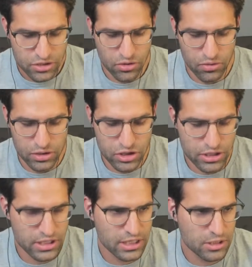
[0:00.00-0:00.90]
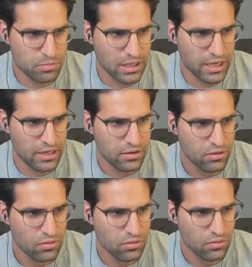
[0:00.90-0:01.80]
So just to explain
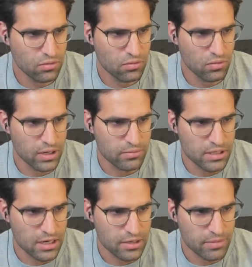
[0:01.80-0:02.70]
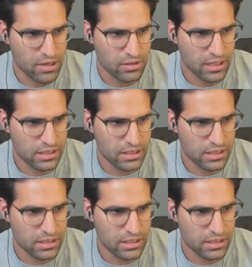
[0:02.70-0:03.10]
what I'm talking about,